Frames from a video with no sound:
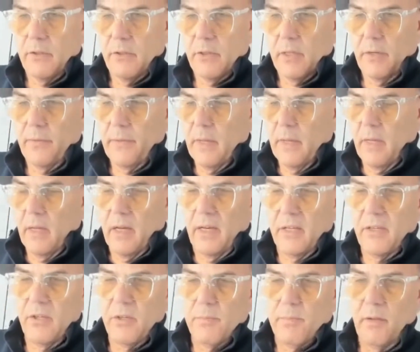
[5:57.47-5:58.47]
So I
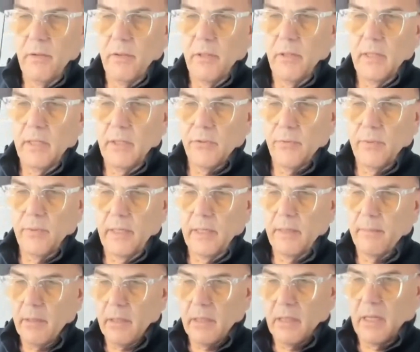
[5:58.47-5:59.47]
use both of these really.
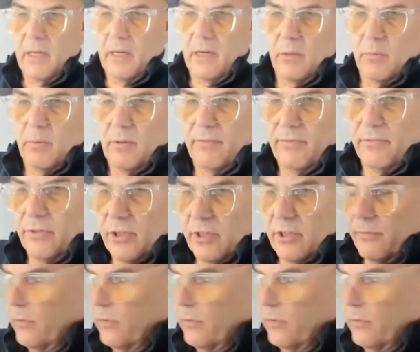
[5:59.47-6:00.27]
The hard one first of